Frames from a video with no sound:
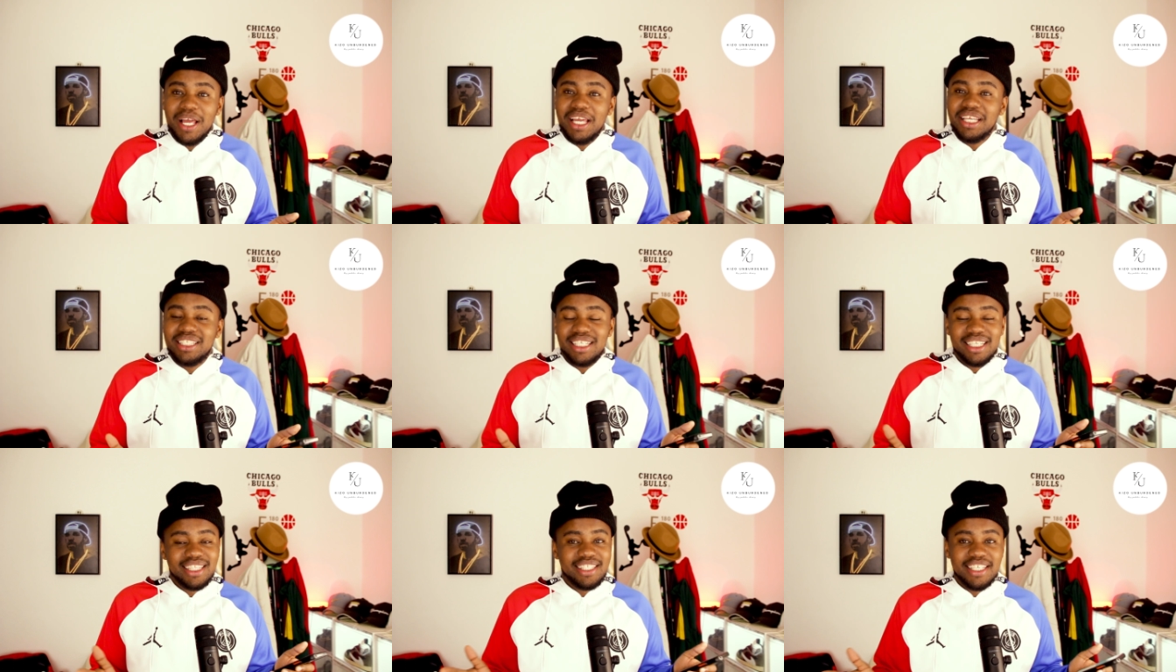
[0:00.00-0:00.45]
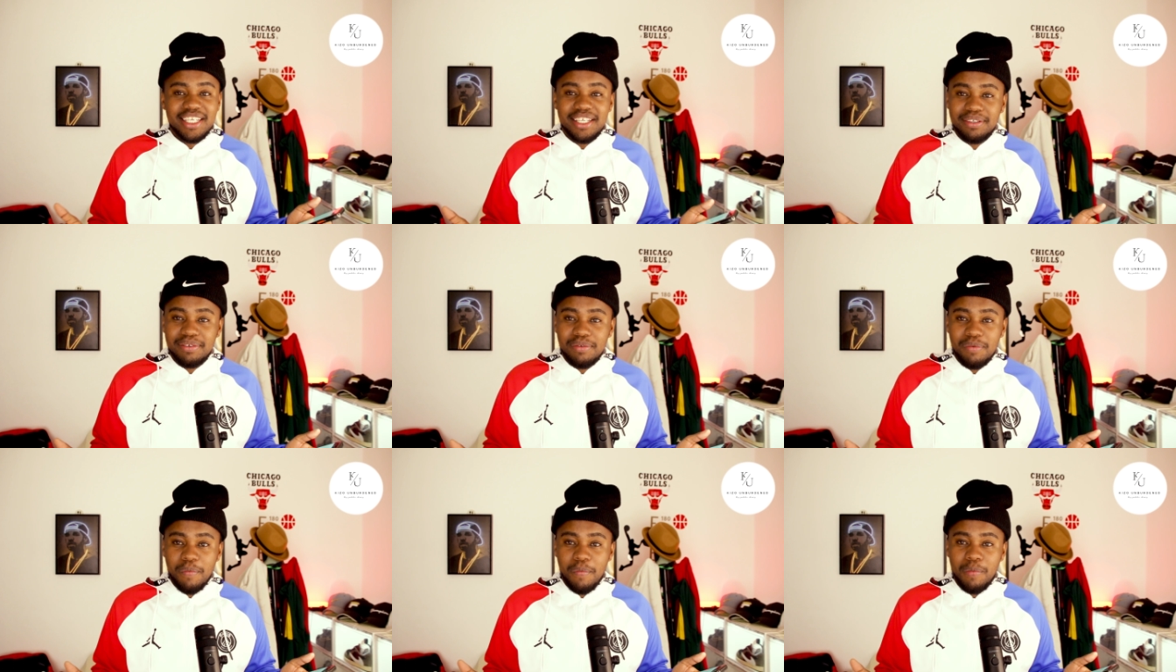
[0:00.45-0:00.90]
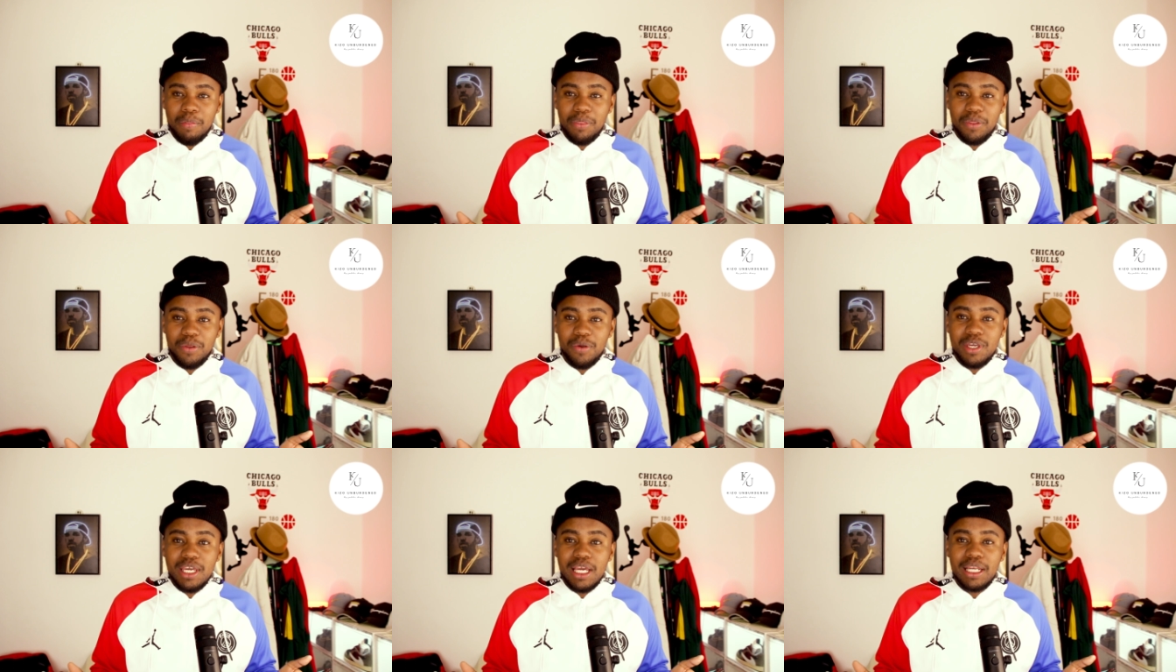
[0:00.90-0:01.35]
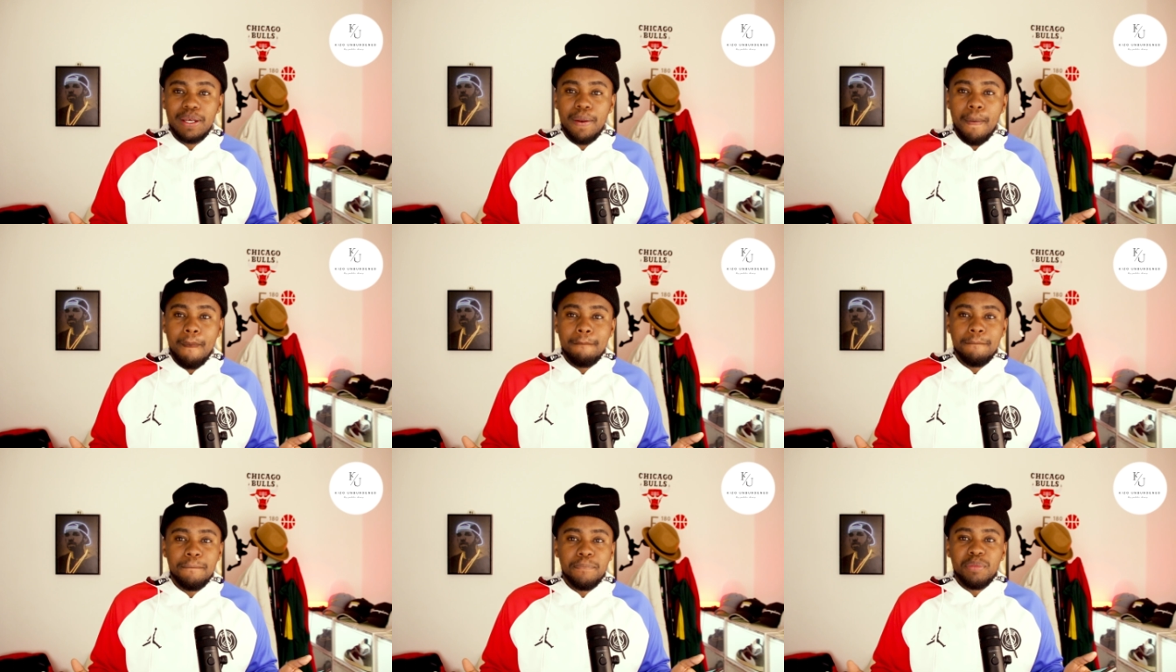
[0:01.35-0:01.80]
It's a thing. You get?
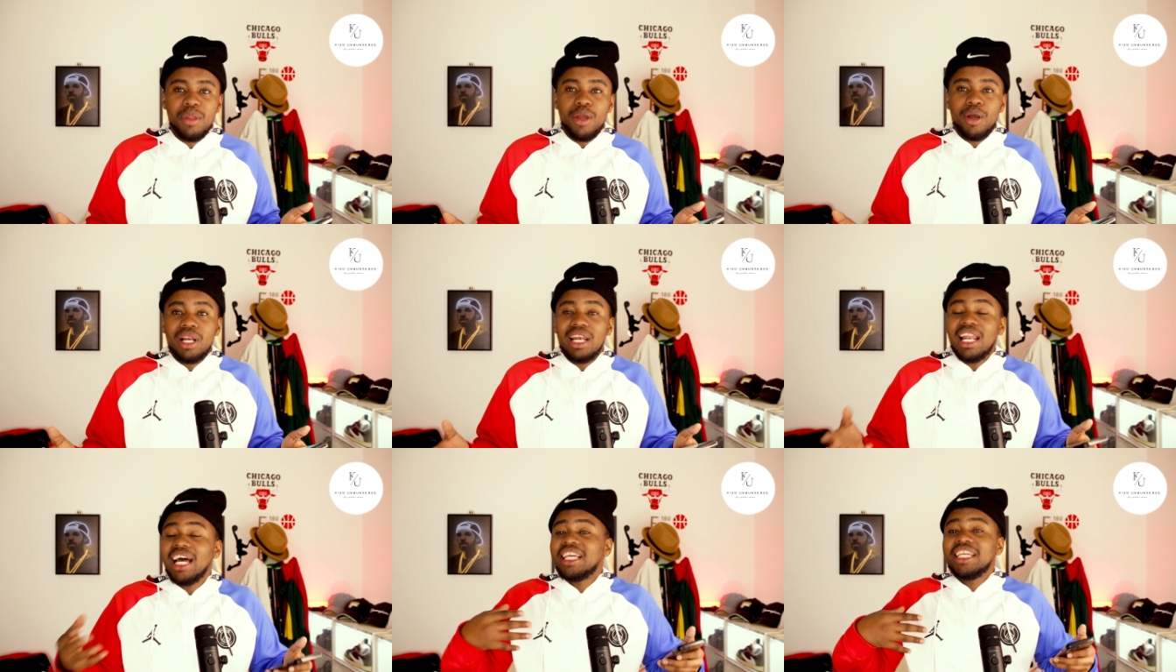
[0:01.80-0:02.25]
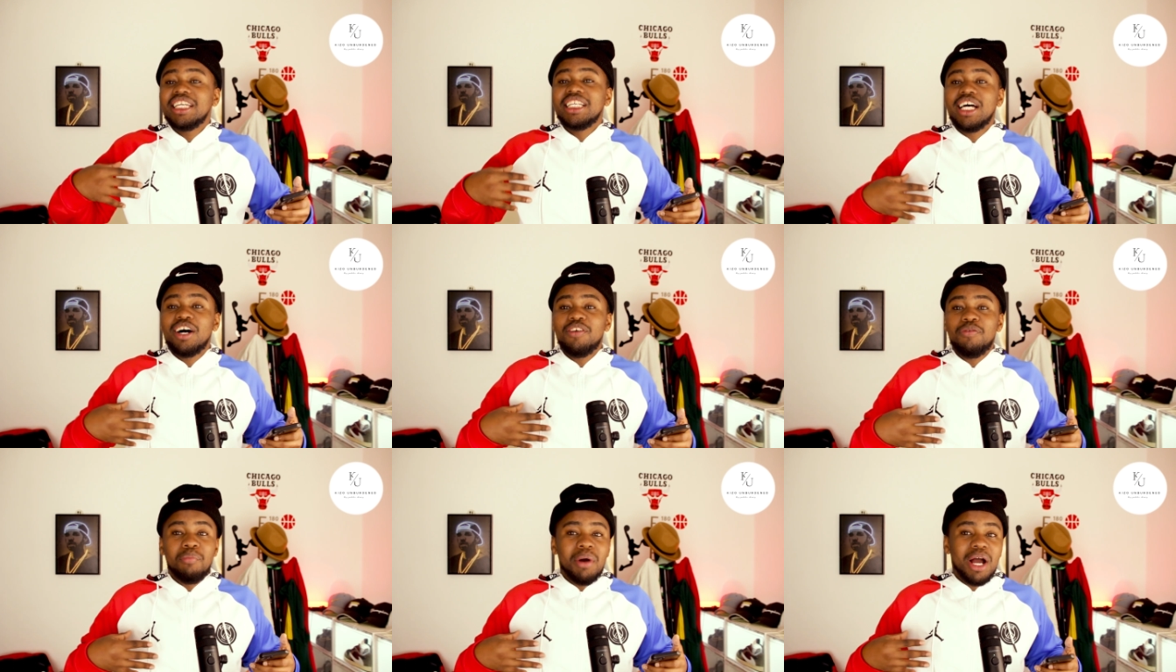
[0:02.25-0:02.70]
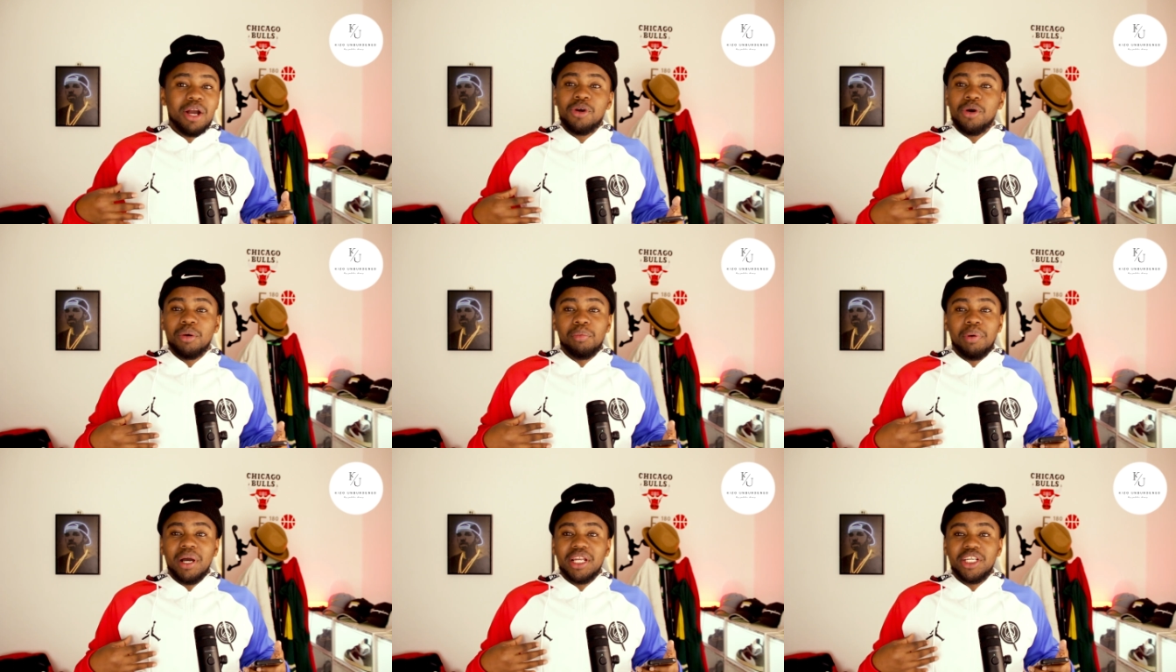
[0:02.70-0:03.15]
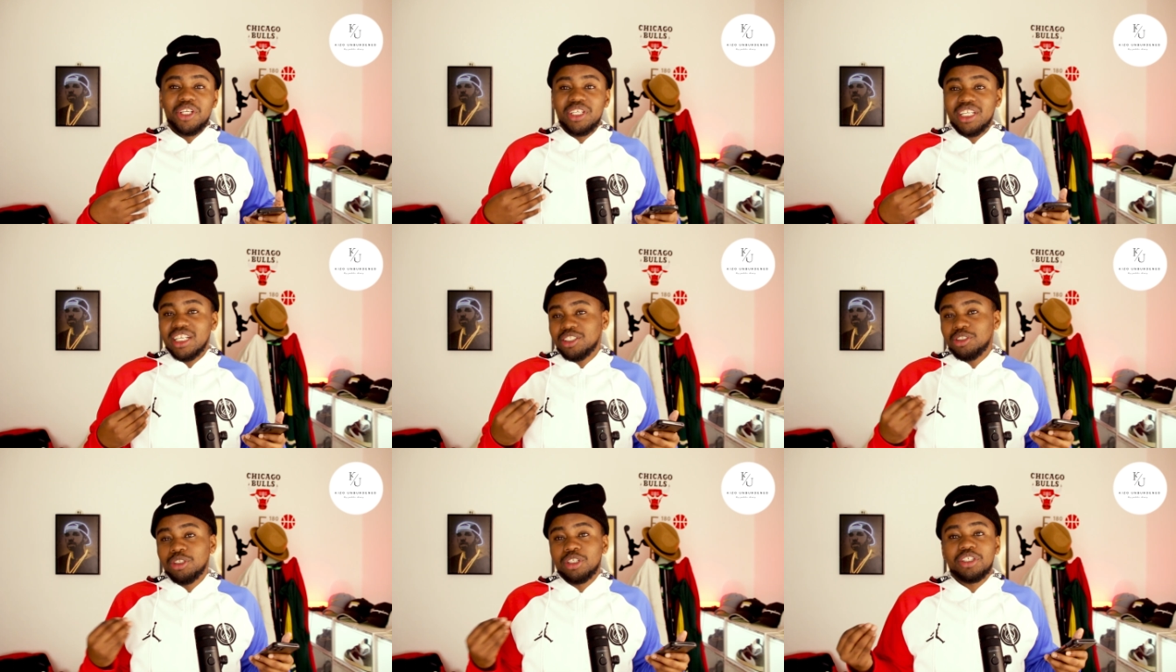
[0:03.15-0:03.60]
Lucky enough, my companion
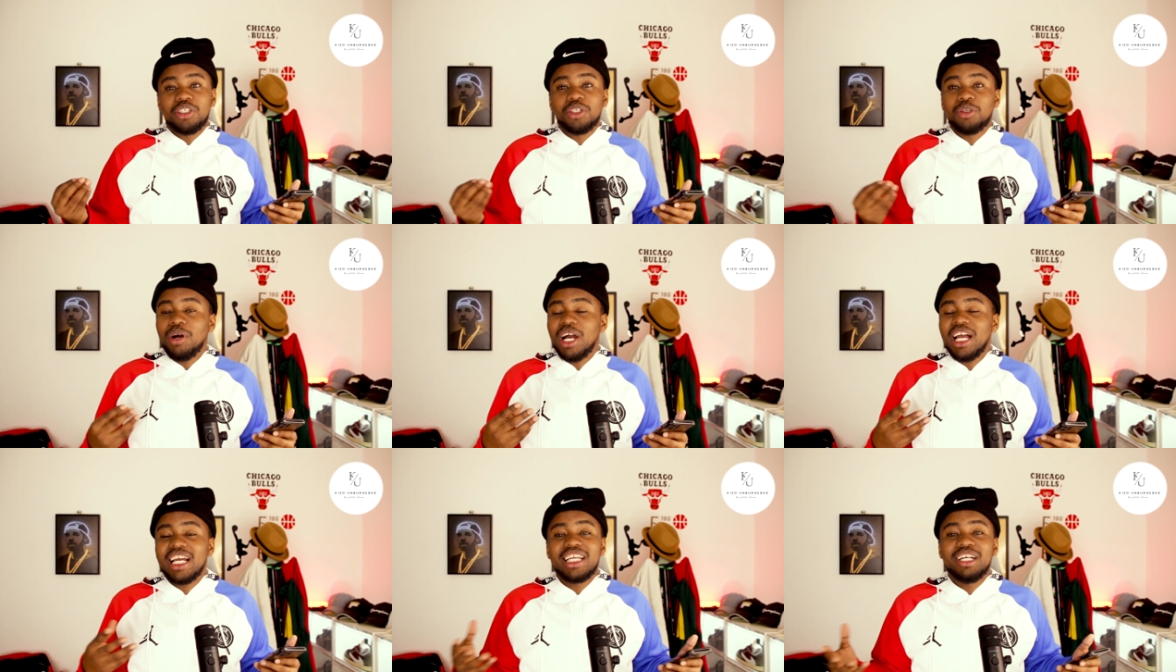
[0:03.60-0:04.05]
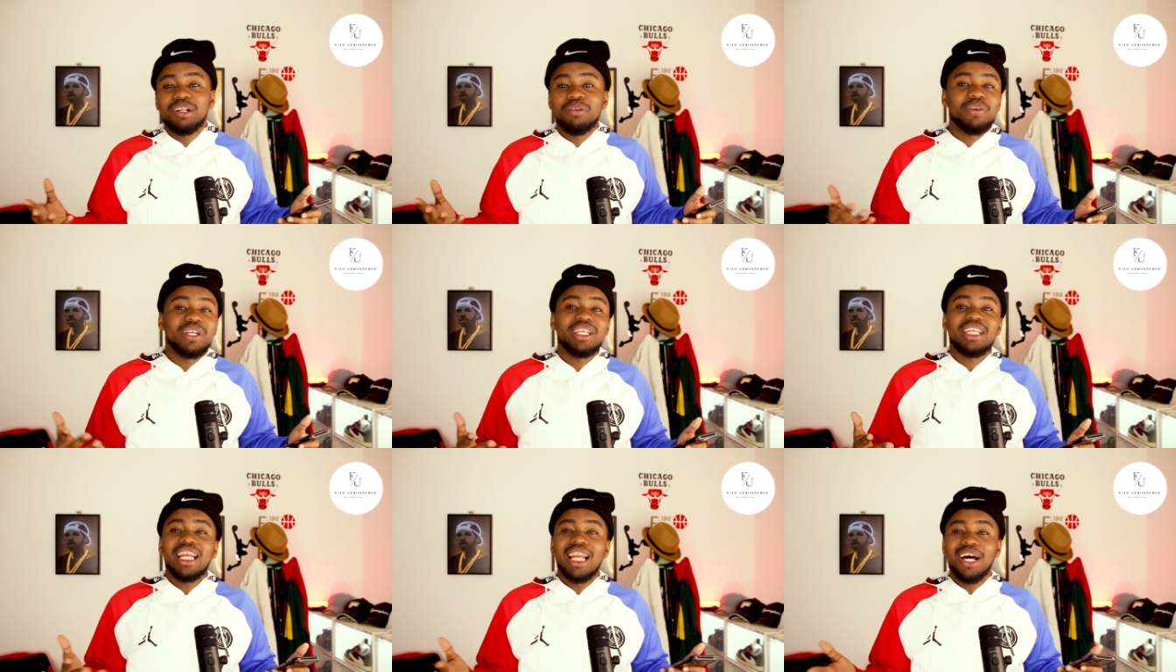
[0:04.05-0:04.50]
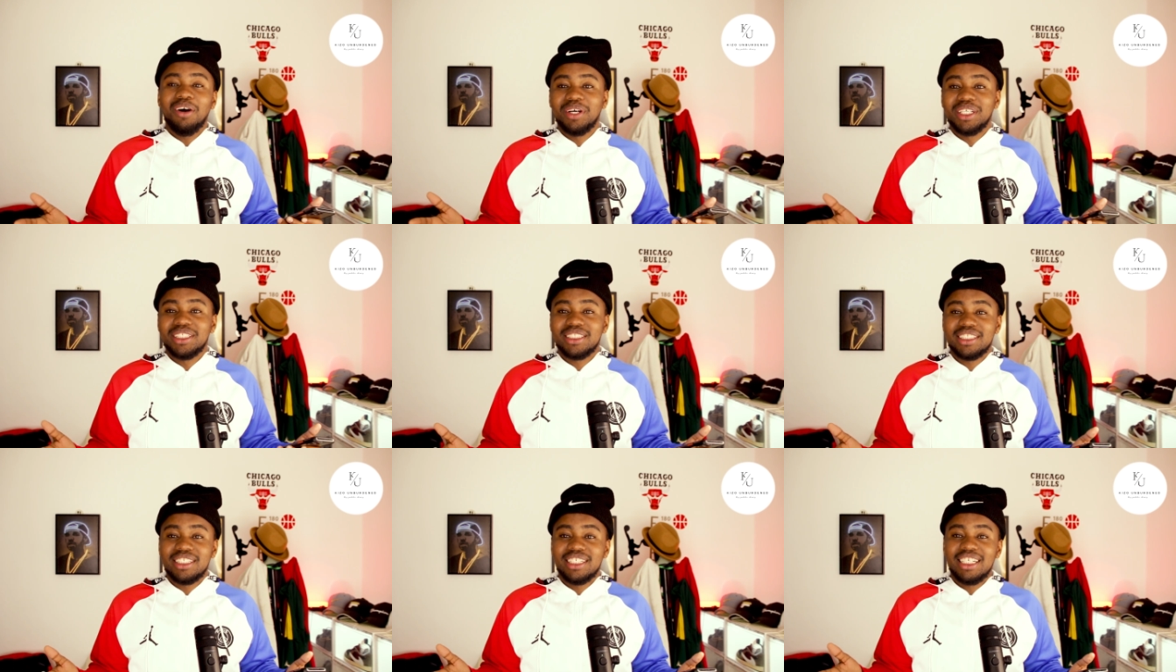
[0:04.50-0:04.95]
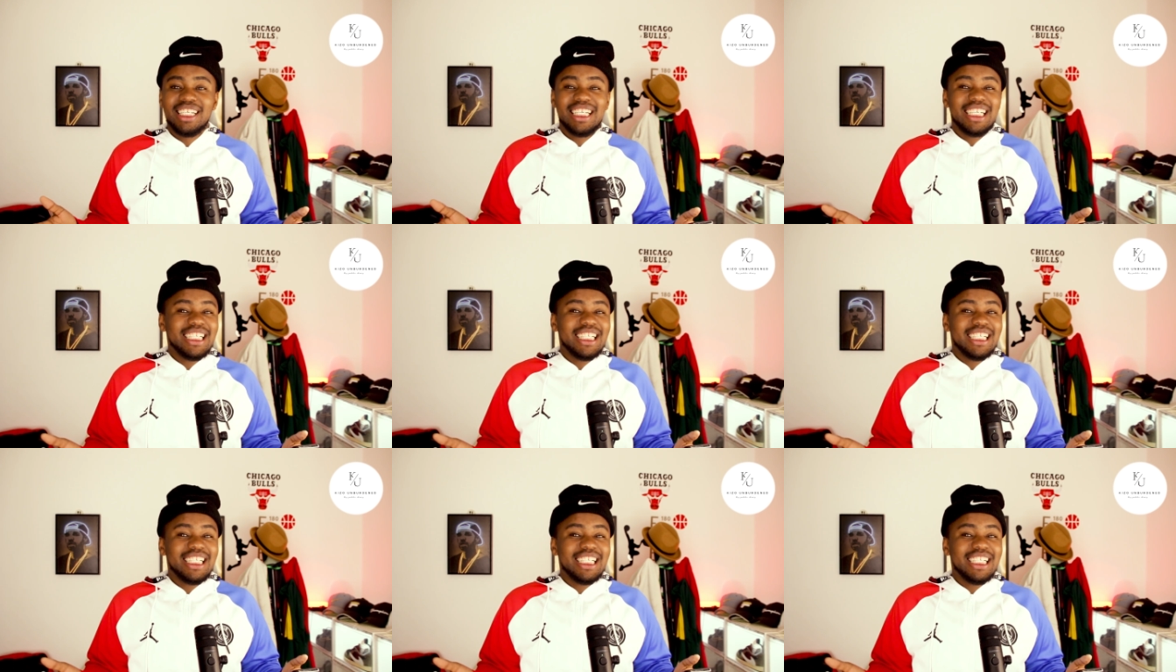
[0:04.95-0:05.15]
does not require girlfriend allowance.